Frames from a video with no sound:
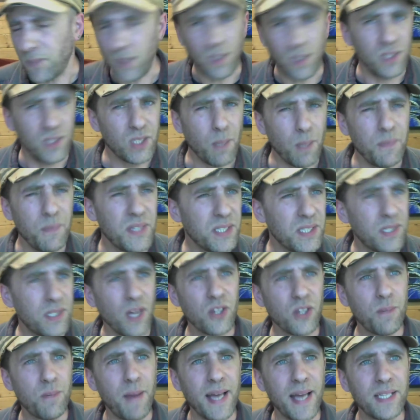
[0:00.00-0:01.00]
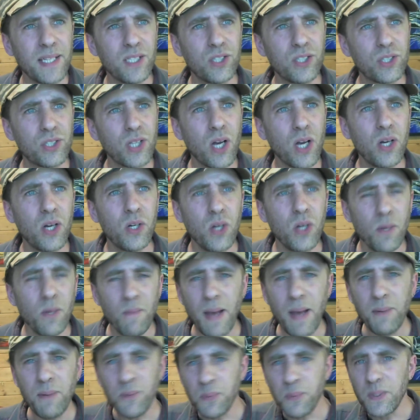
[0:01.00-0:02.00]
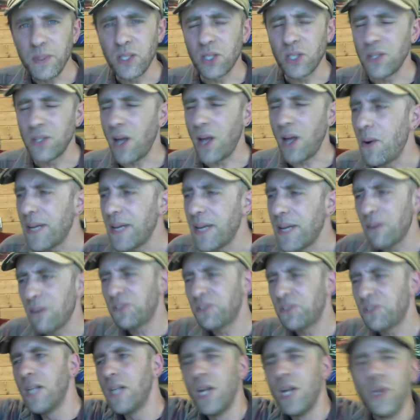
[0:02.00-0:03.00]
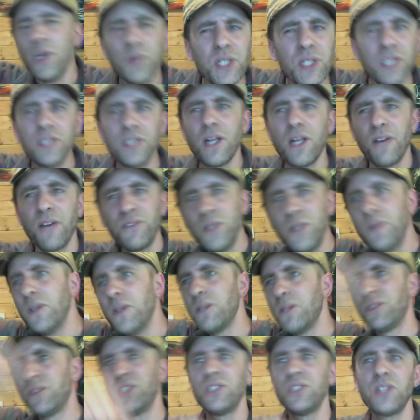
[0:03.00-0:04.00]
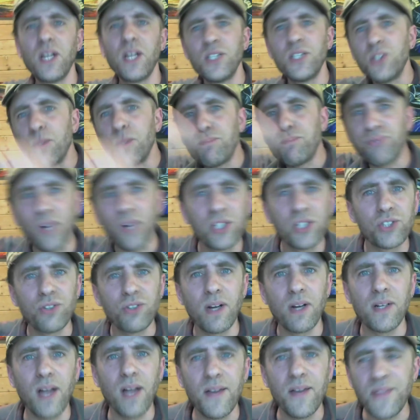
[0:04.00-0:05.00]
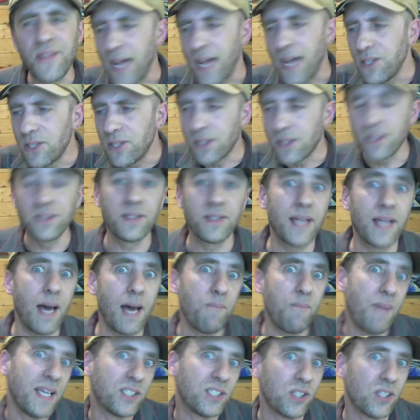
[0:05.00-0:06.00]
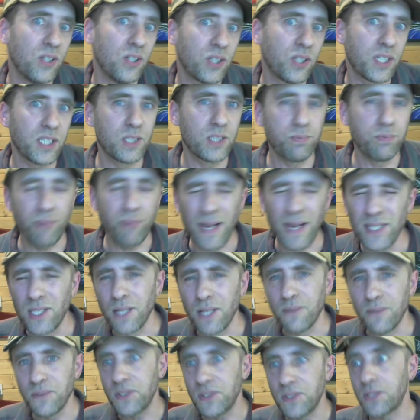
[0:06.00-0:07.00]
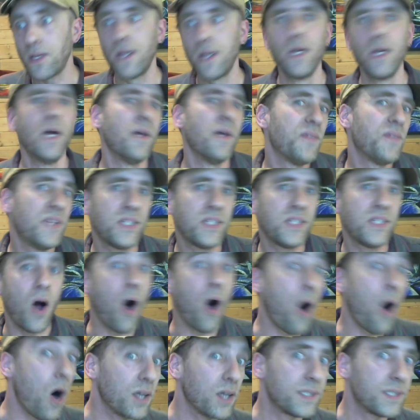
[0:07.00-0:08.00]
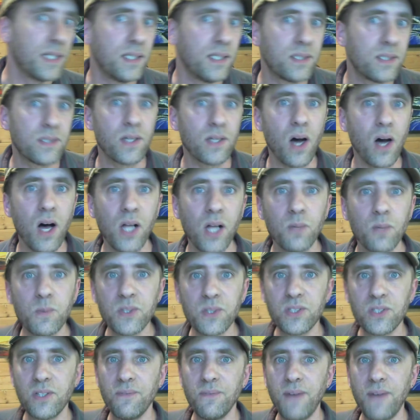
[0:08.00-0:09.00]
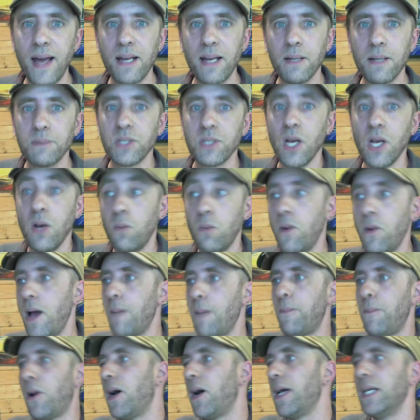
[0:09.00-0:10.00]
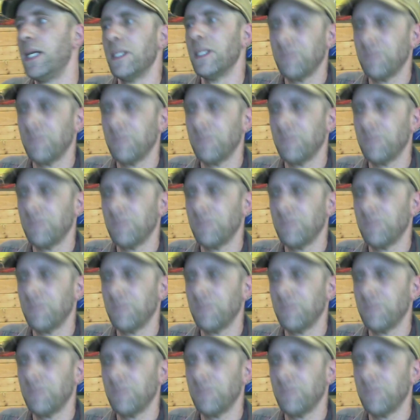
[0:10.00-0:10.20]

some of these other paintings. So maybe if we look at that, oh yeah, I've seen, you know, if you just like do a brush stroke like that, that makes it look expressive. It's like this arty style was developed, whereby,